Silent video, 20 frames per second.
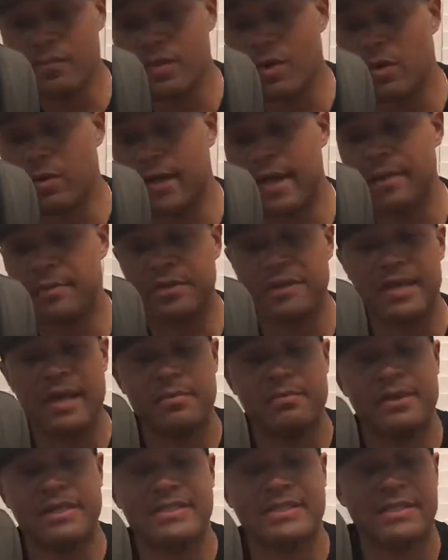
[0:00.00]
Okay, with
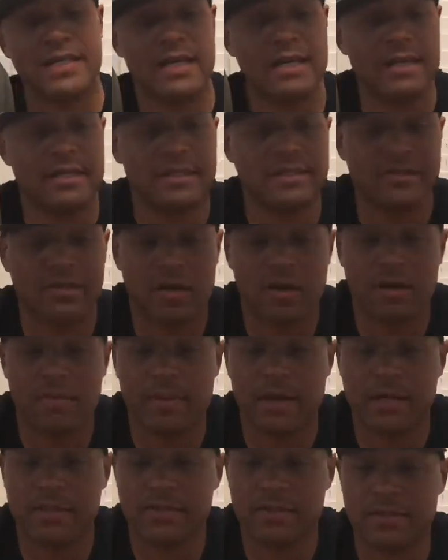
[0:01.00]
that being said, let's talk
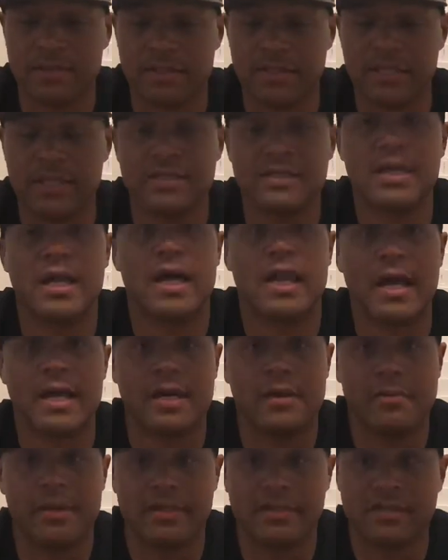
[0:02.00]
about some of the things that I
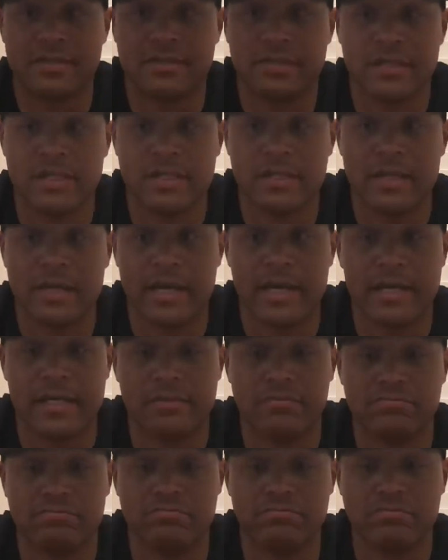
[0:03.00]
like about the seat
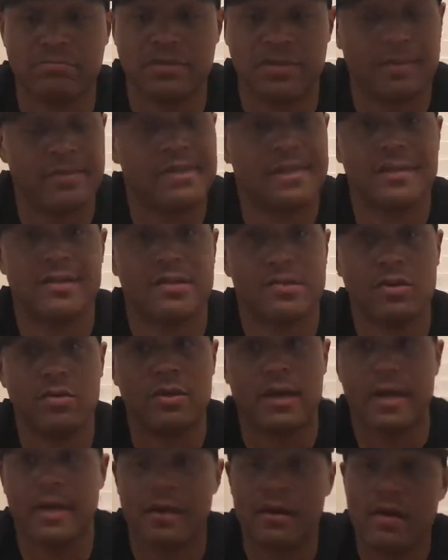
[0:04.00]
and some of the things I
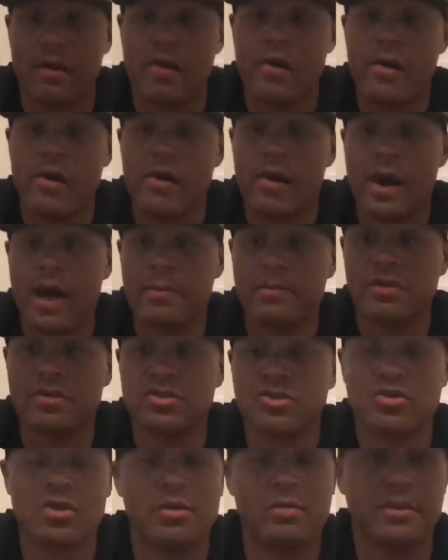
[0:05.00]
don't like. I'm going
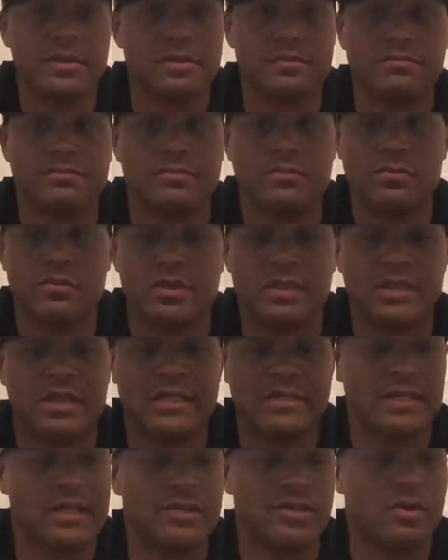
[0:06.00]
to start with the
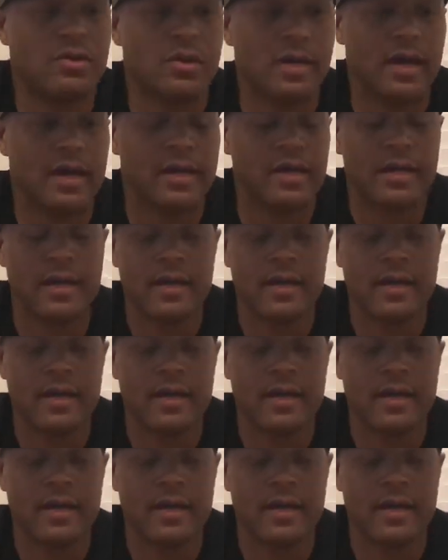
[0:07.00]
things I don't like.